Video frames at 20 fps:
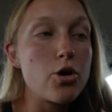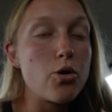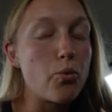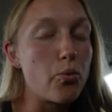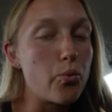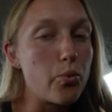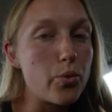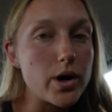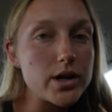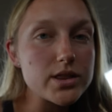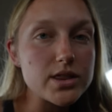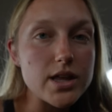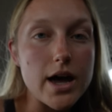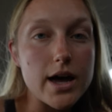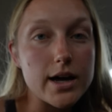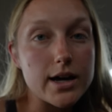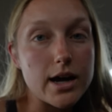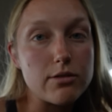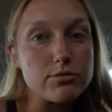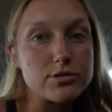what the
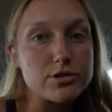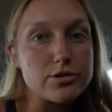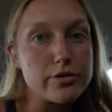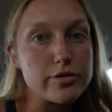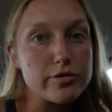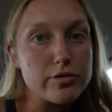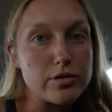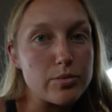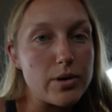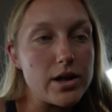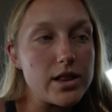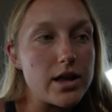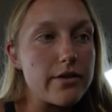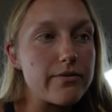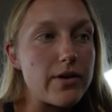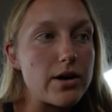heck I was doing with my life.